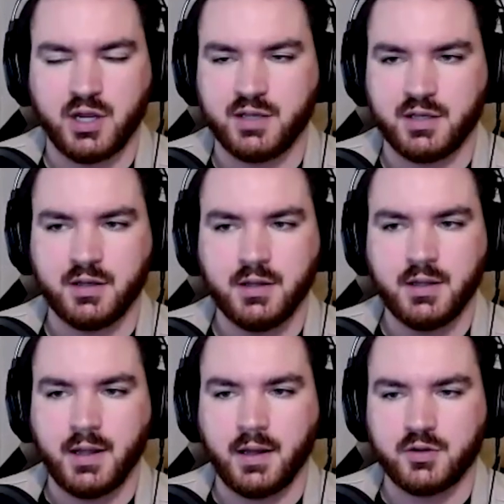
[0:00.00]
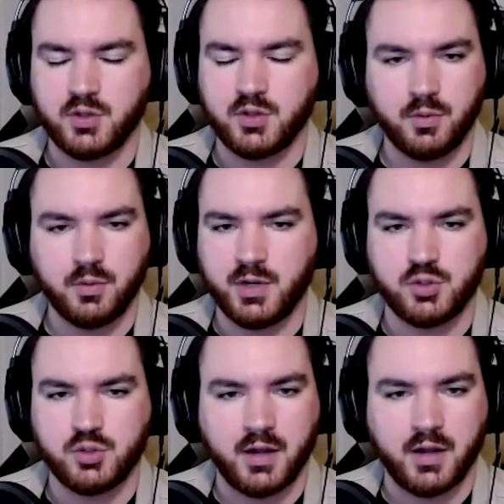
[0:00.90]
And uh, tell me a little bit about your
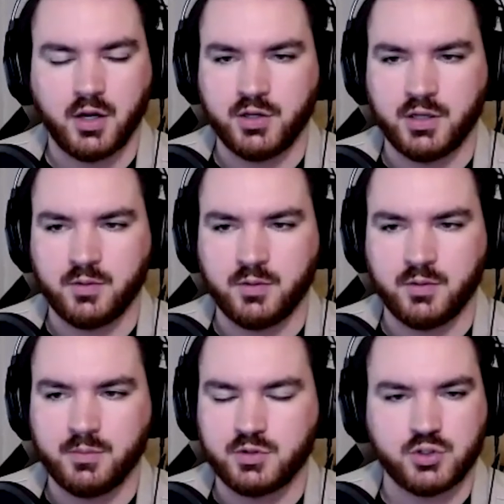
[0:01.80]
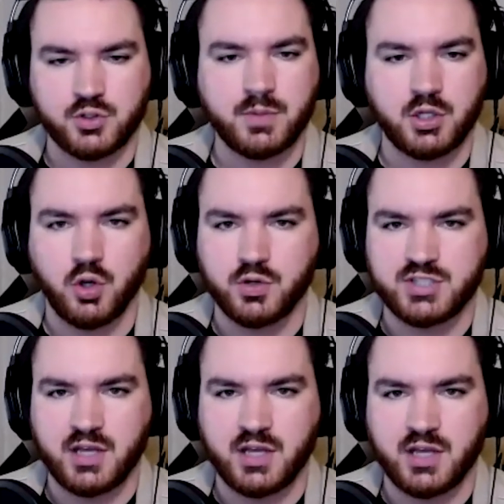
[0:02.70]
background and maybe there's something you noticed
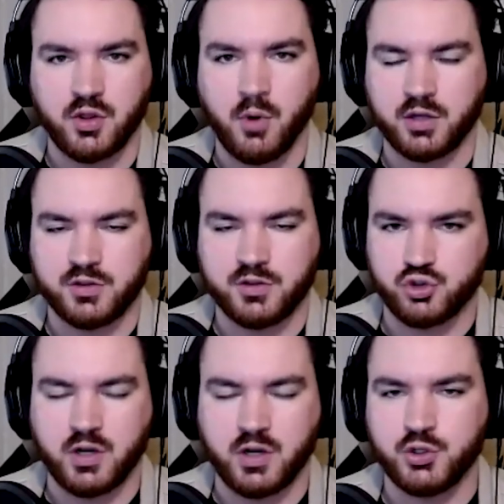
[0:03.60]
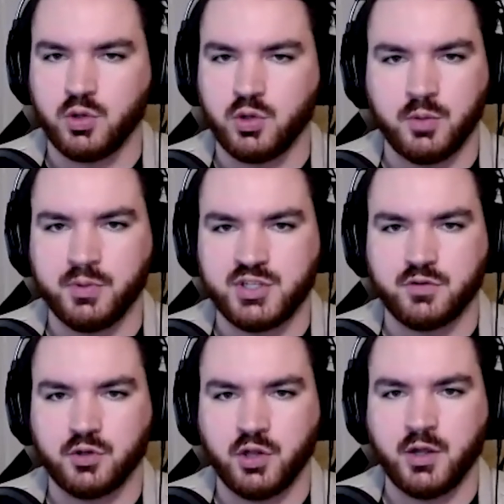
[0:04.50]
out there in the market that you're trying to do a little bit
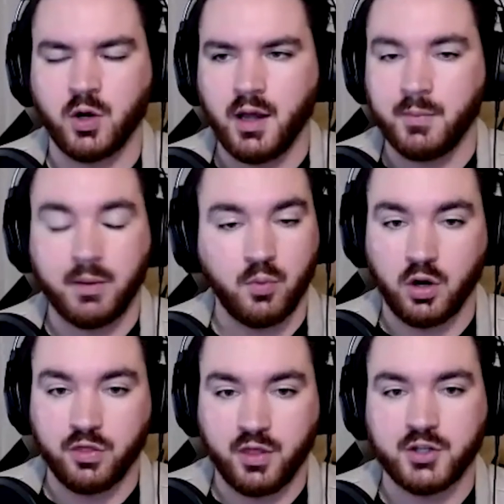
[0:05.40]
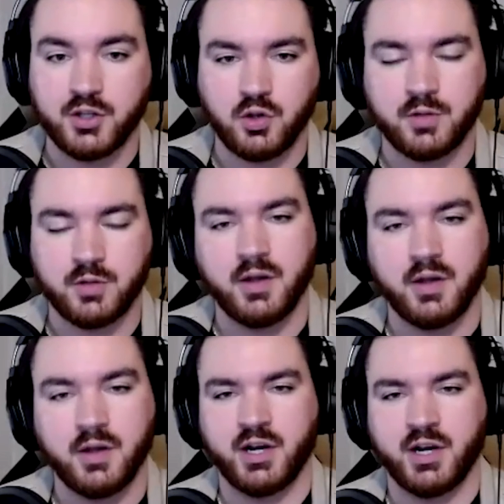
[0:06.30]
differently or uh, maybe more authentically uh, when
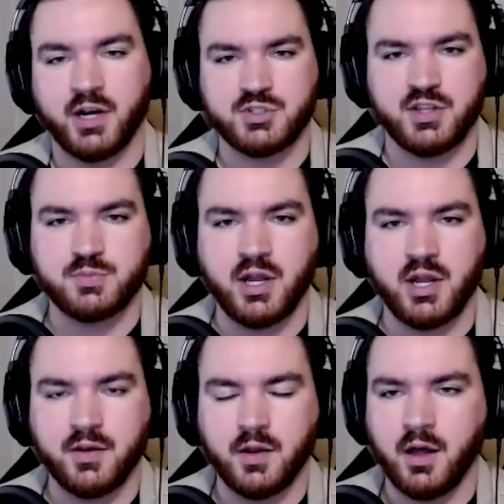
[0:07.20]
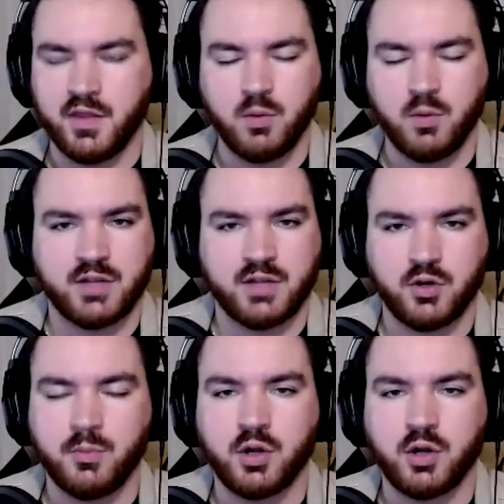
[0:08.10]
it comes to this brand uh, than what's out there in the market